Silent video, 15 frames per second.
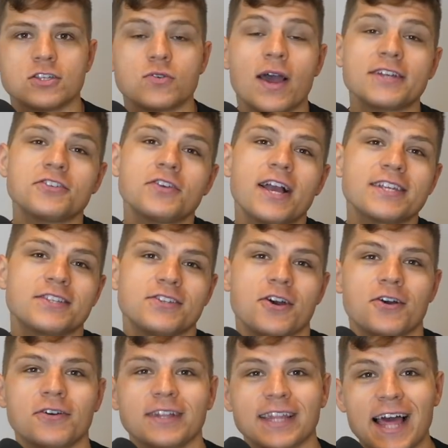So as you guys
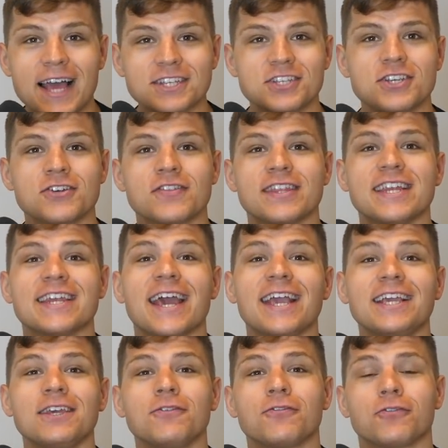know, last year the
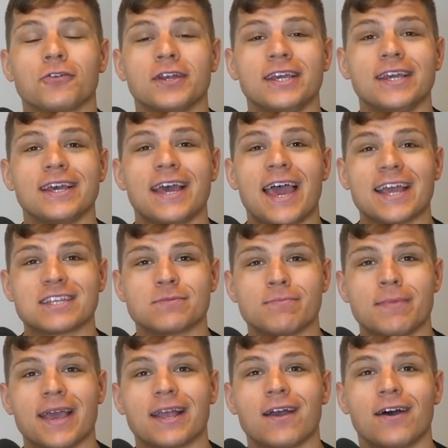Nike Free X
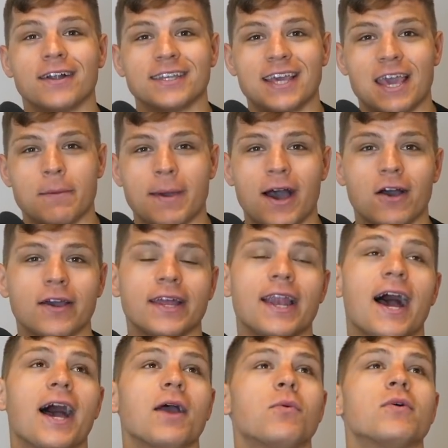Metcon came out and
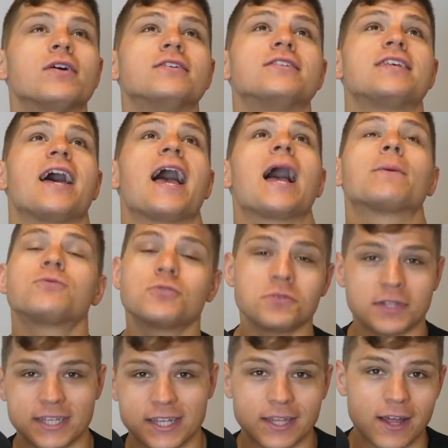I was
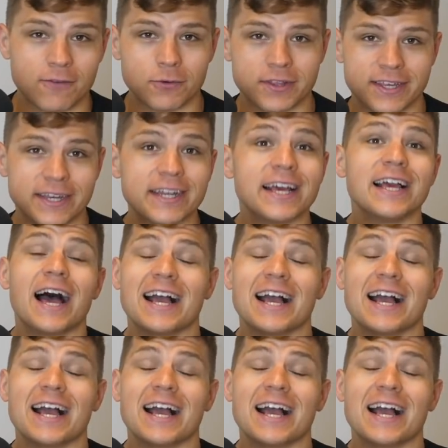absolutely in love with it.